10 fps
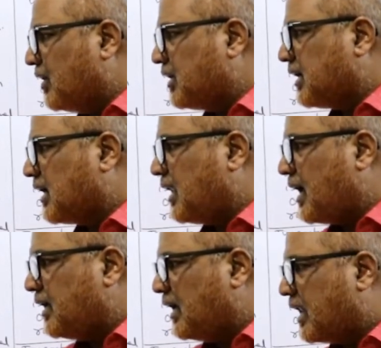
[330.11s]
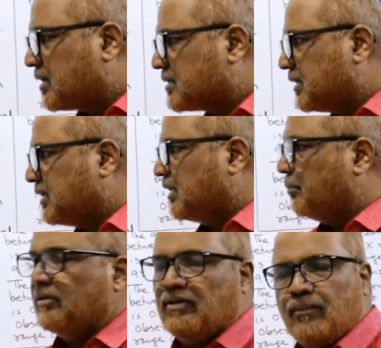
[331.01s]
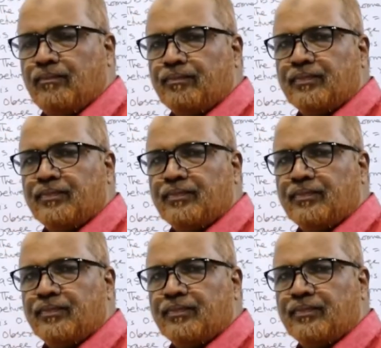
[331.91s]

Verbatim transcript: vertical line erected at the mean value.